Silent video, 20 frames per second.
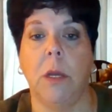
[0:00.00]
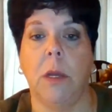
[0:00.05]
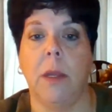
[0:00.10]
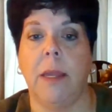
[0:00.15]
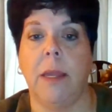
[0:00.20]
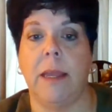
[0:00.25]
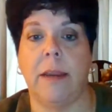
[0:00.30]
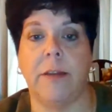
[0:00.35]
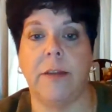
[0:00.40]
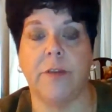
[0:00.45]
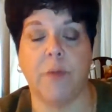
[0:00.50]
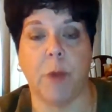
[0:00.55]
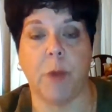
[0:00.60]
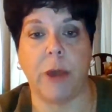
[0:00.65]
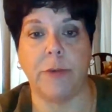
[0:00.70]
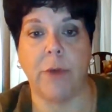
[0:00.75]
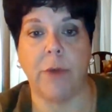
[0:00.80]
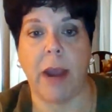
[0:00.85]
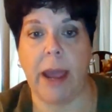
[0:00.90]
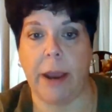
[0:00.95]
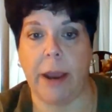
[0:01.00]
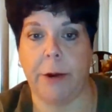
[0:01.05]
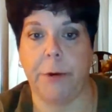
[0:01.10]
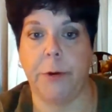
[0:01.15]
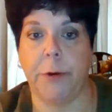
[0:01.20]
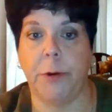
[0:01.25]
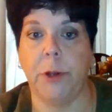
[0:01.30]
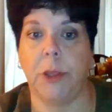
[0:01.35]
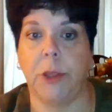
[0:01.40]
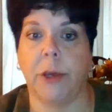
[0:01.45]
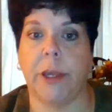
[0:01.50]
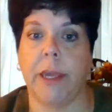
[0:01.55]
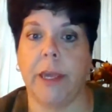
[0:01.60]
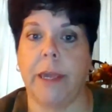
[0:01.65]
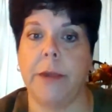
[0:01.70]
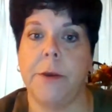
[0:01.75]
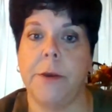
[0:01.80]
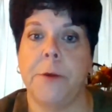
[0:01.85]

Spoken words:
It is rather haggard looking,